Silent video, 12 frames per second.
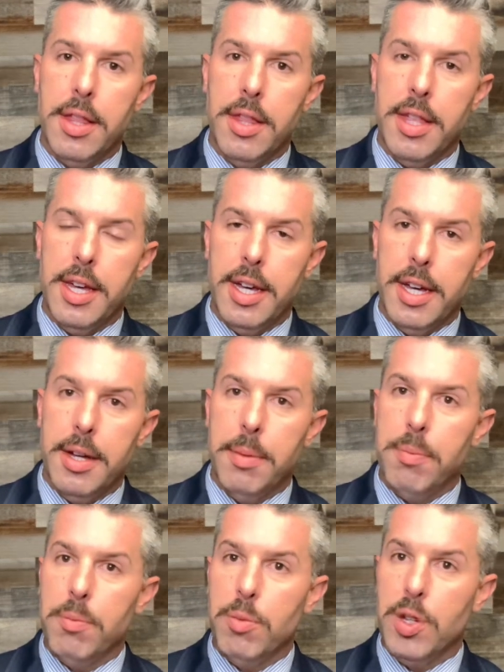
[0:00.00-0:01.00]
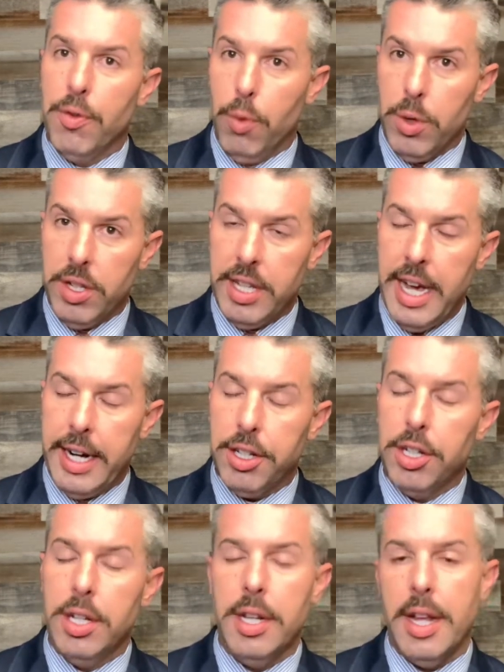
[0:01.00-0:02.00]
the divorce
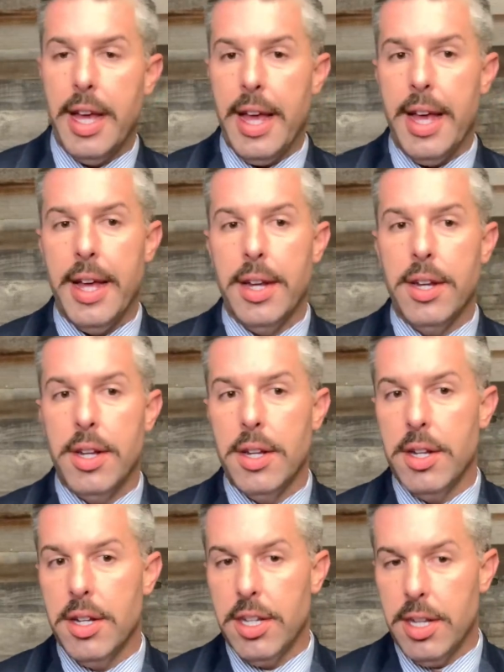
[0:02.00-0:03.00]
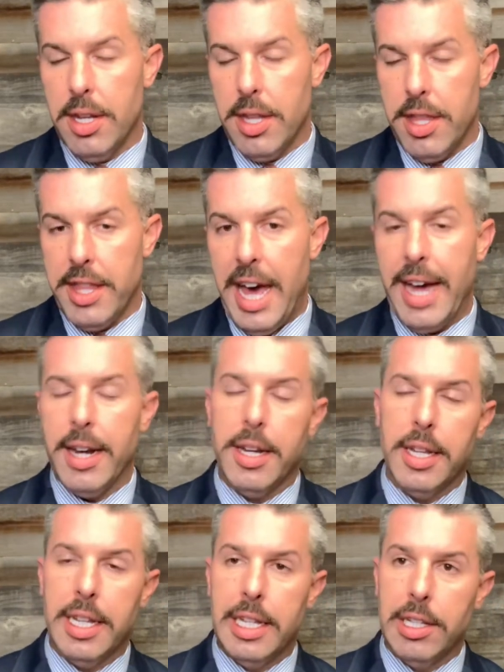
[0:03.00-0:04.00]
action, and that
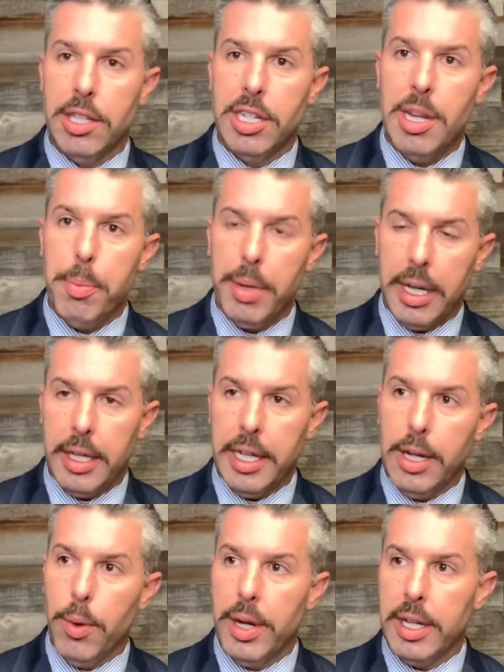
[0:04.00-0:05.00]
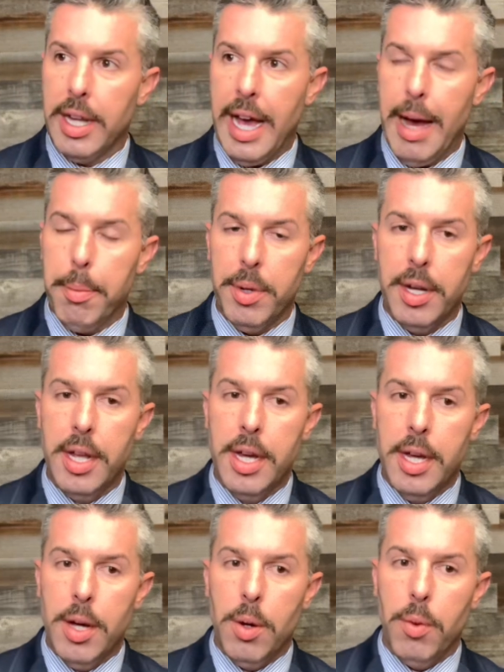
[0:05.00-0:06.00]
is typically going to happen
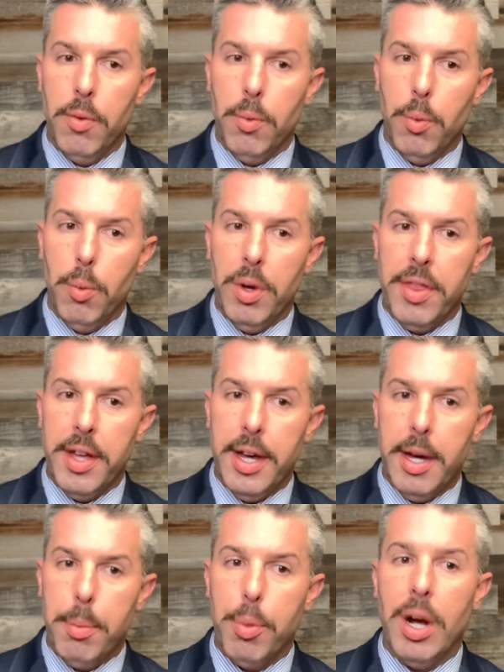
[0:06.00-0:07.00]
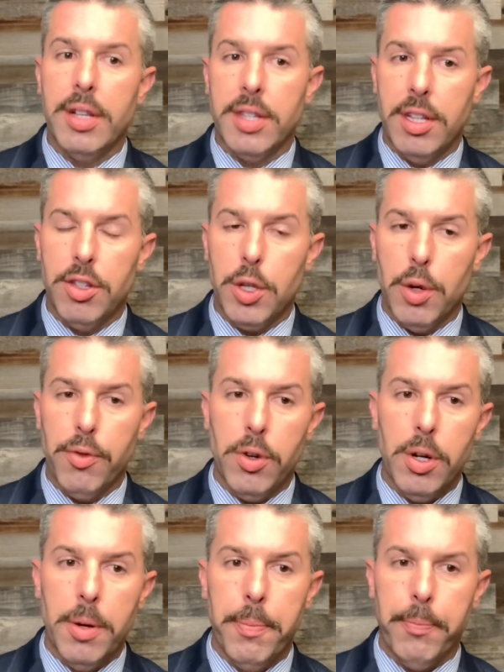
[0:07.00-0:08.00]
with a process
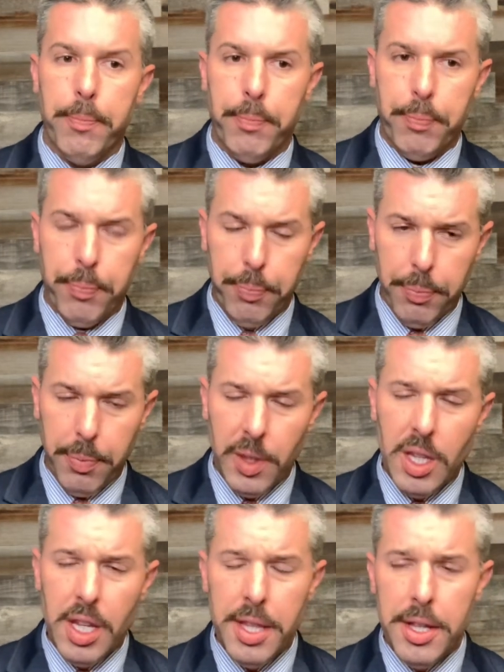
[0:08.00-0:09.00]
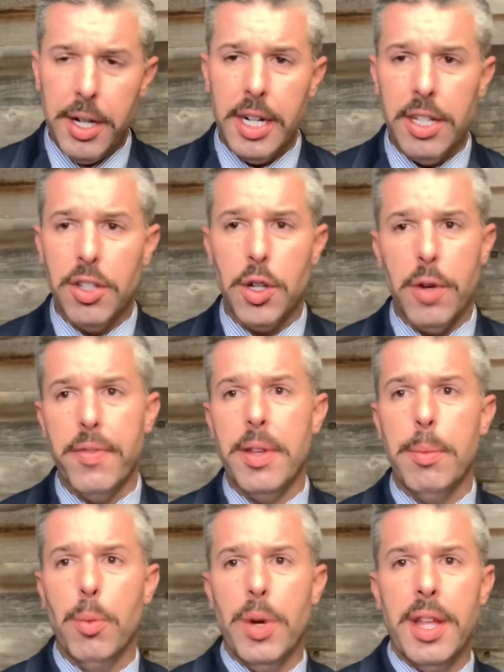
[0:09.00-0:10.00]
server. And they're going to serve
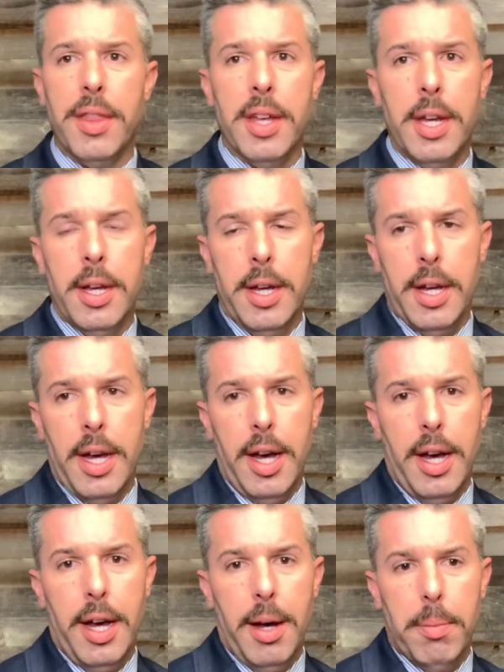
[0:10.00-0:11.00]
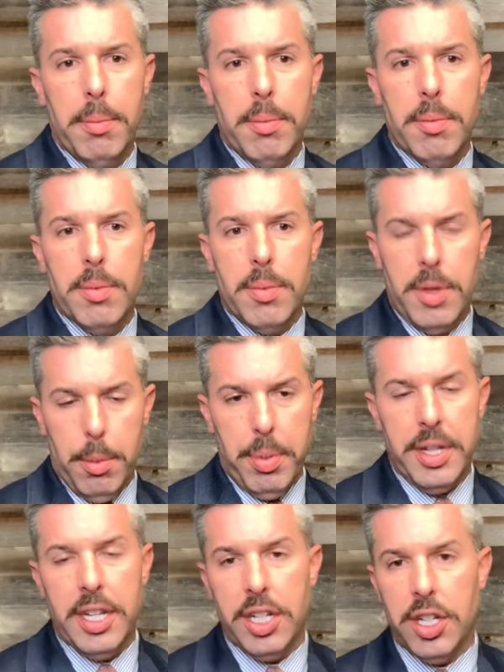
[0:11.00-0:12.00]
them with the
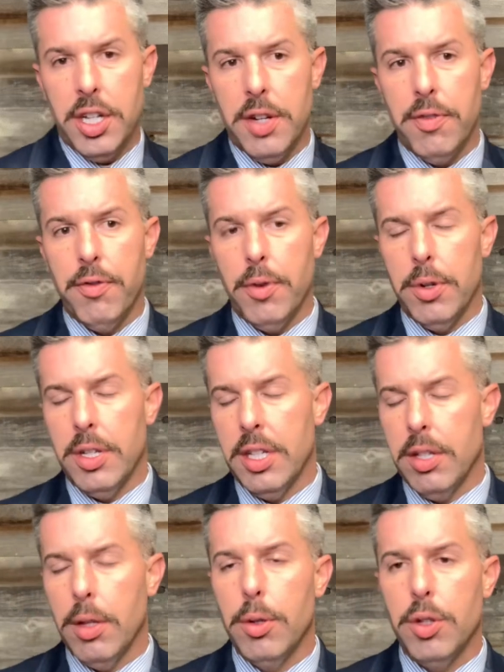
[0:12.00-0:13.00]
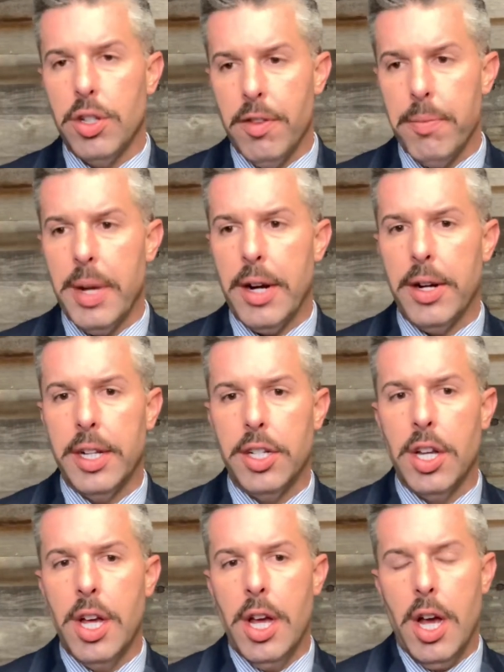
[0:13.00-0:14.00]
petition for dissolution of marriage
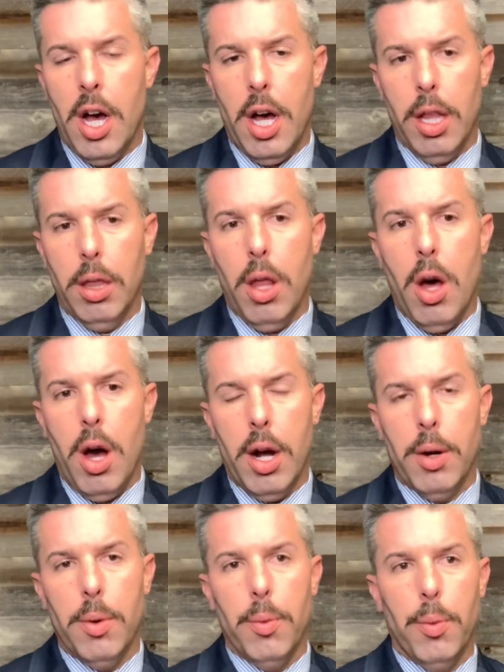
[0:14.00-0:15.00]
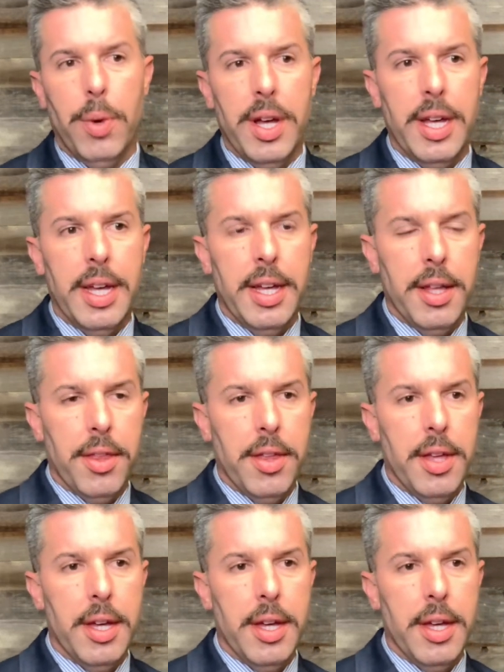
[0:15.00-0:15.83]
along with